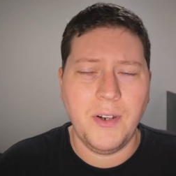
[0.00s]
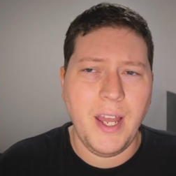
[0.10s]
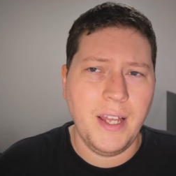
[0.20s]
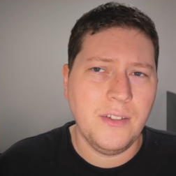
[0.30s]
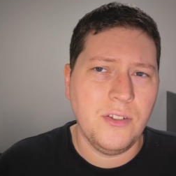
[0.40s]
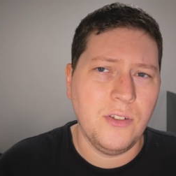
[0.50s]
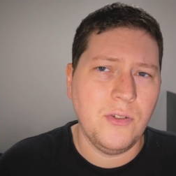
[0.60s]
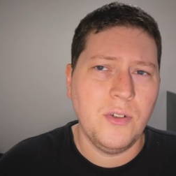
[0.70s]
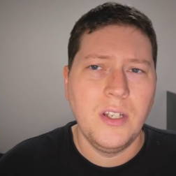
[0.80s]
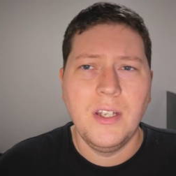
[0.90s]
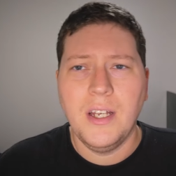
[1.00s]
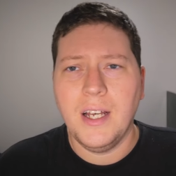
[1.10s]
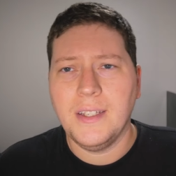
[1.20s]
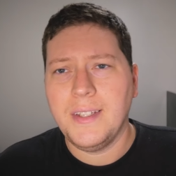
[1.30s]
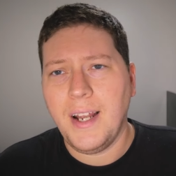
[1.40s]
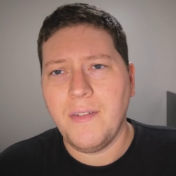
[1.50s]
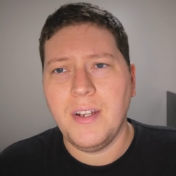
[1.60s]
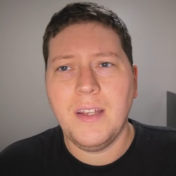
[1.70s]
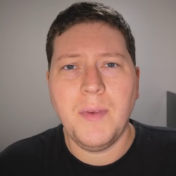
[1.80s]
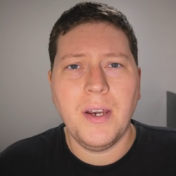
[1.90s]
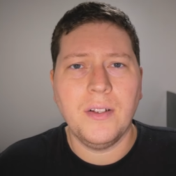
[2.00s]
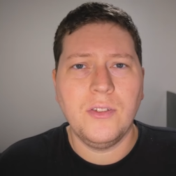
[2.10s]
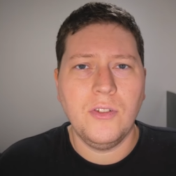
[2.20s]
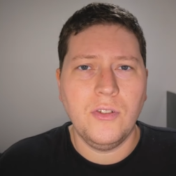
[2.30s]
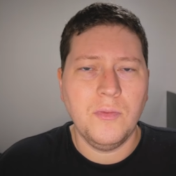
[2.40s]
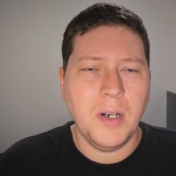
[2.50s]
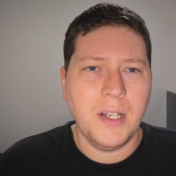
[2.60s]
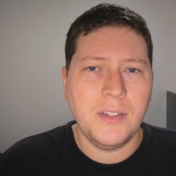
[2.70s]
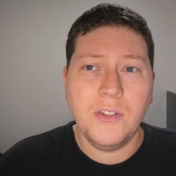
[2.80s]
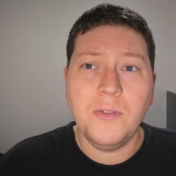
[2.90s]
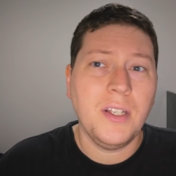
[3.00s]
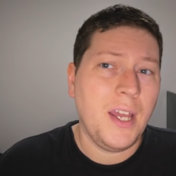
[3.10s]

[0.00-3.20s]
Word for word: So I had to uh, send out an email to my student